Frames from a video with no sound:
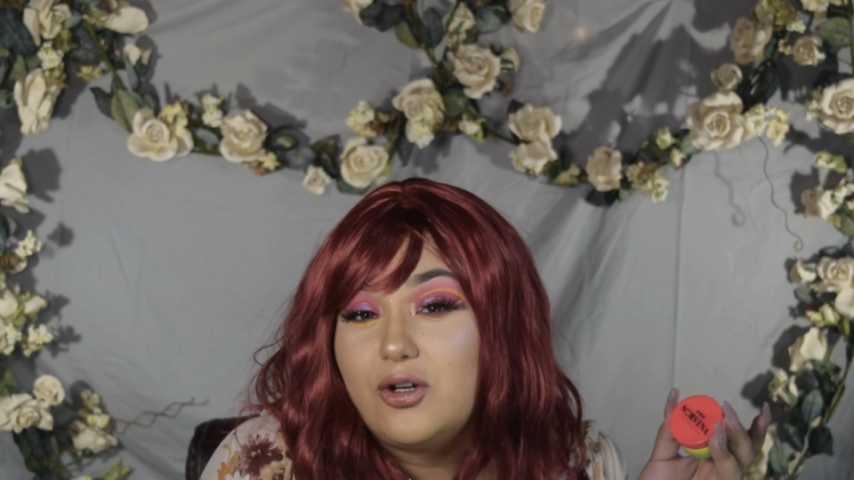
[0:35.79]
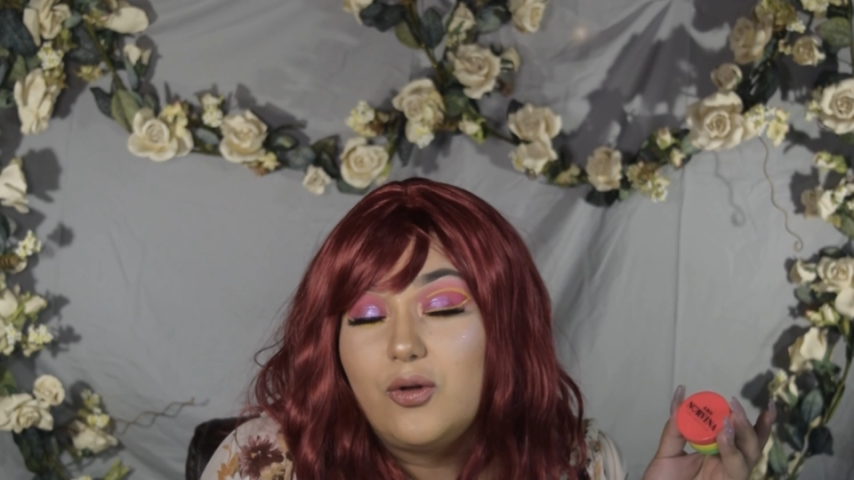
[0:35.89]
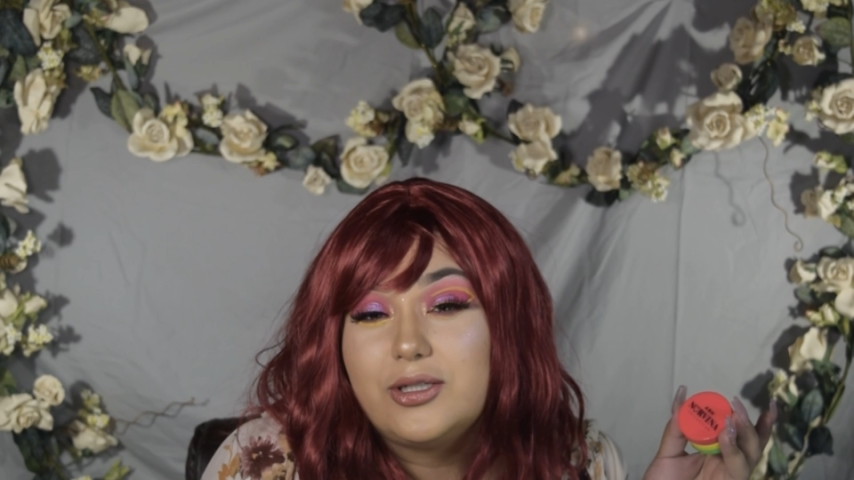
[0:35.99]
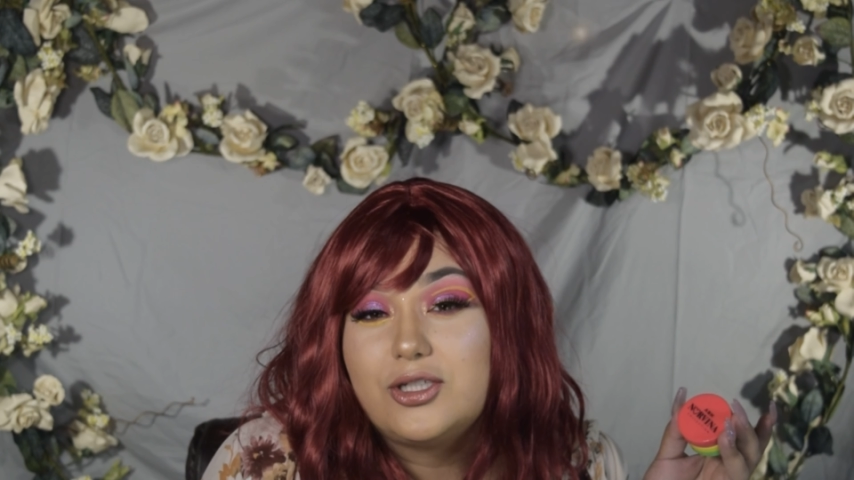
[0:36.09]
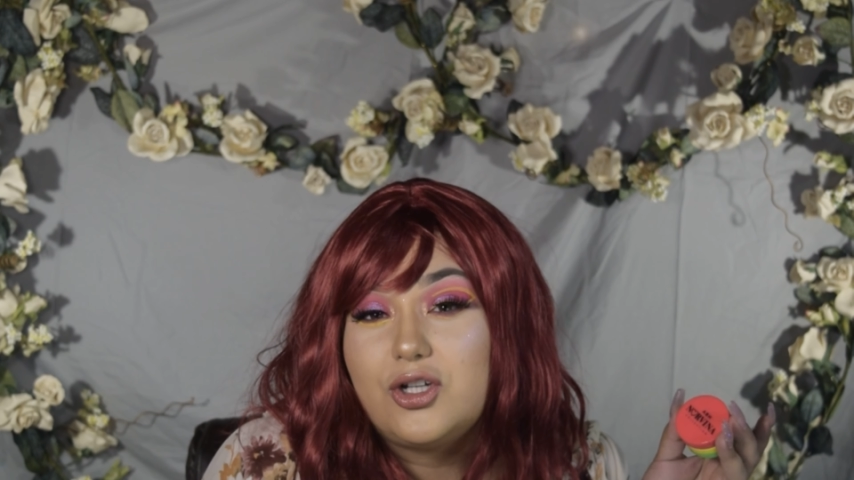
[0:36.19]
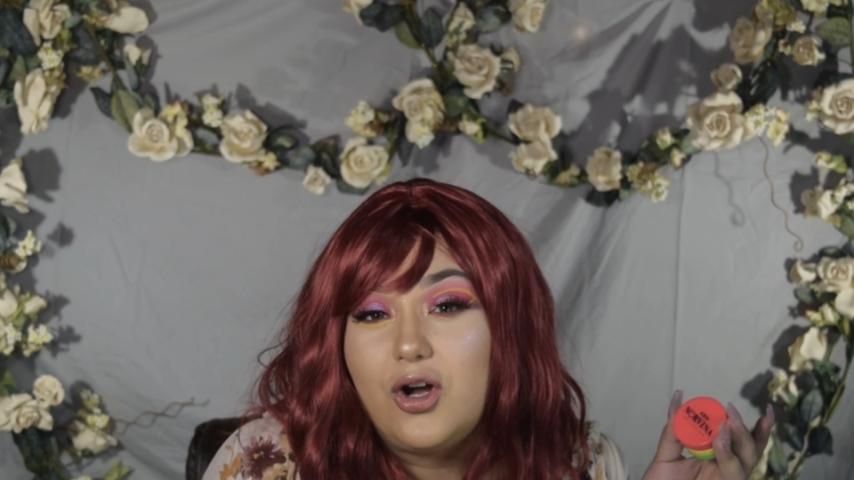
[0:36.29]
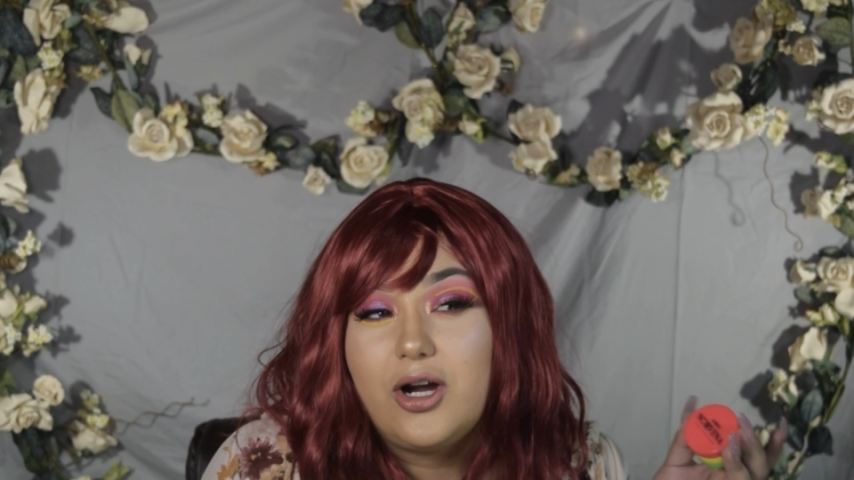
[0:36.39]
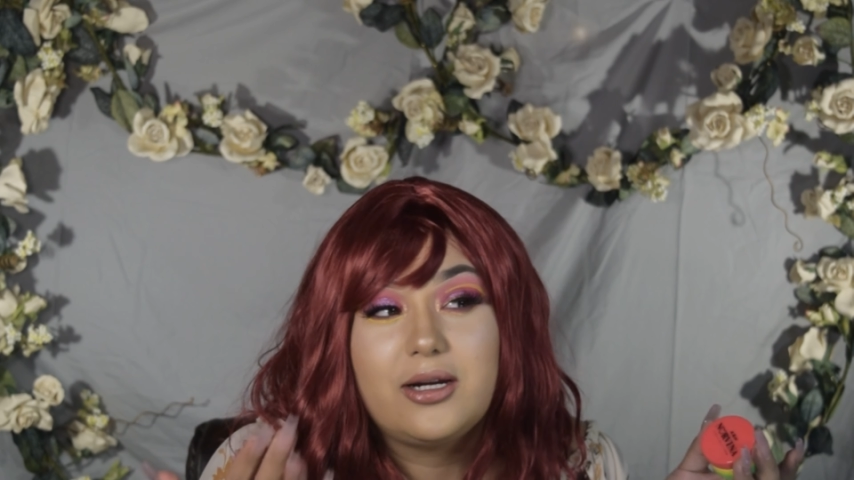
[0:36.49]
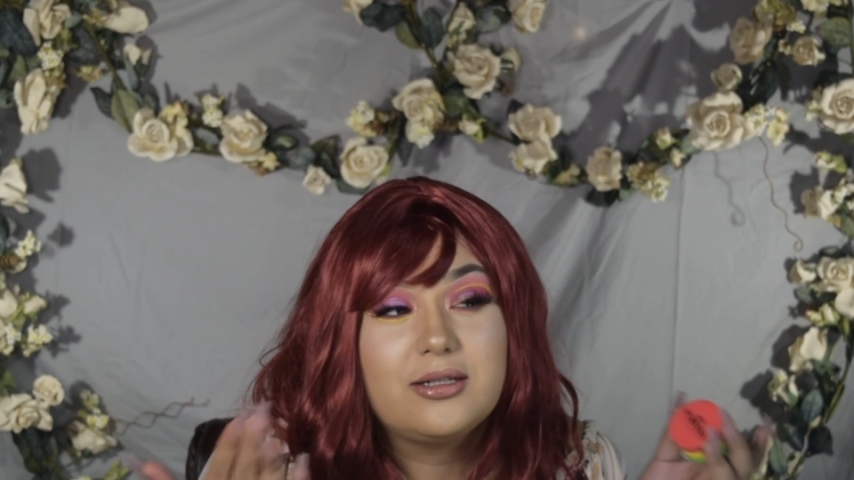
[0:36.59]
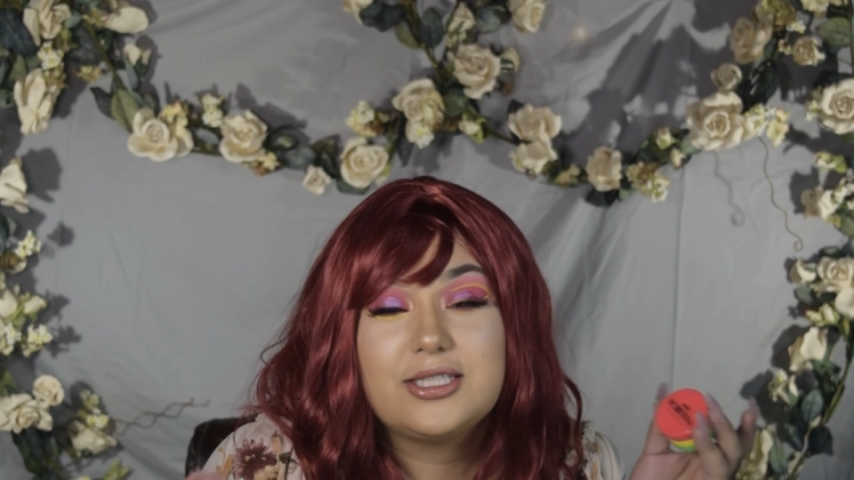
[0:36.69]
go in the
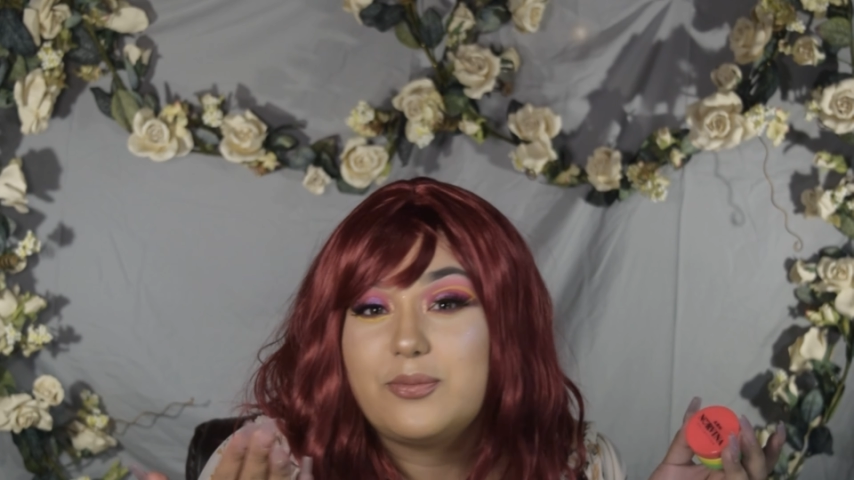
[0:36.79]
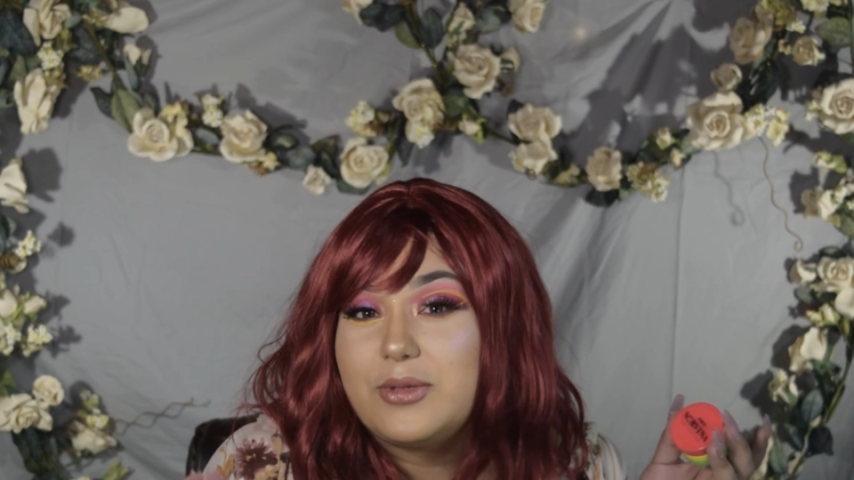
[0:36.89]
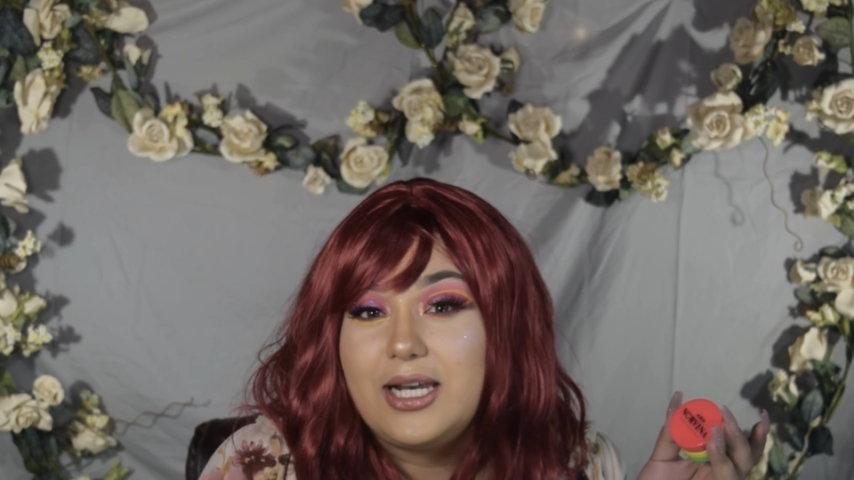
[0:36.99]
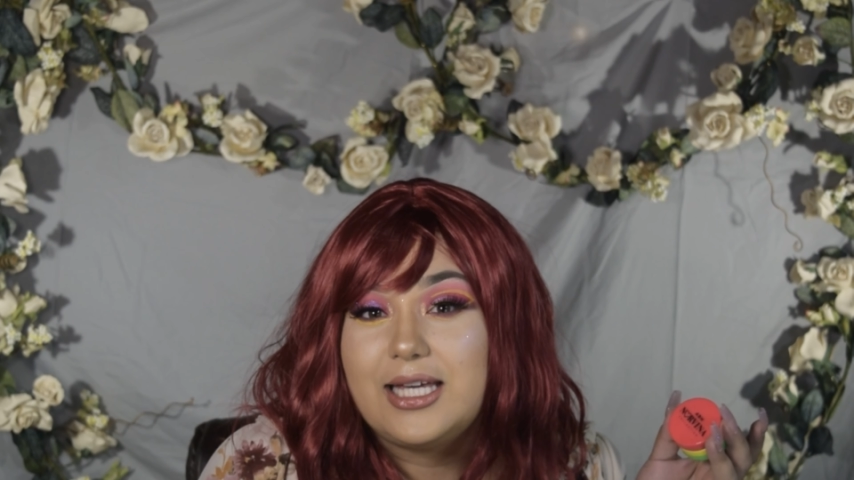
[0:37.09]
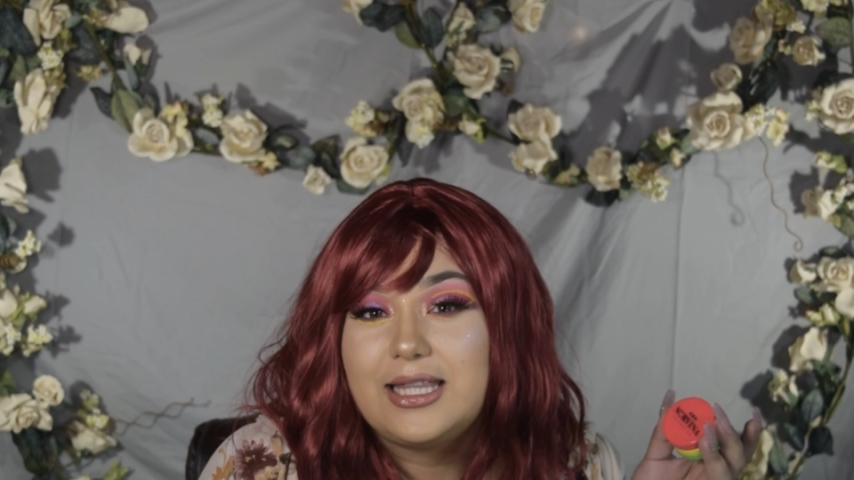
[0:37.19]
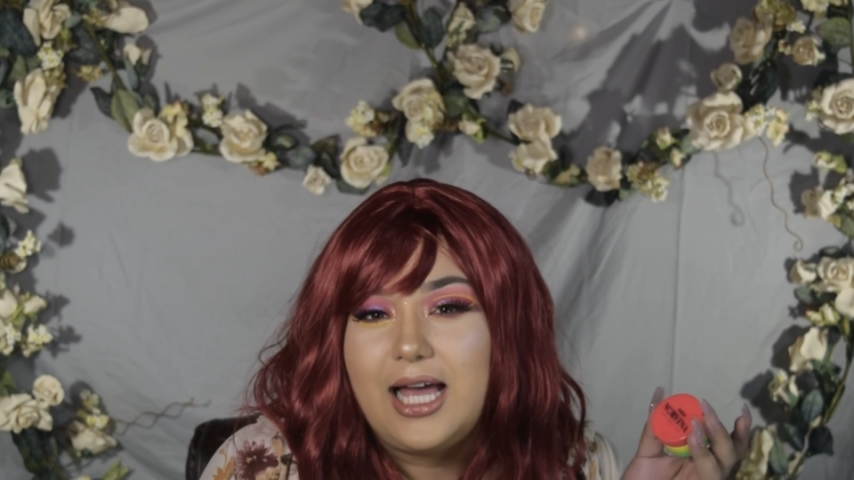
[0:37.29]
dark, something like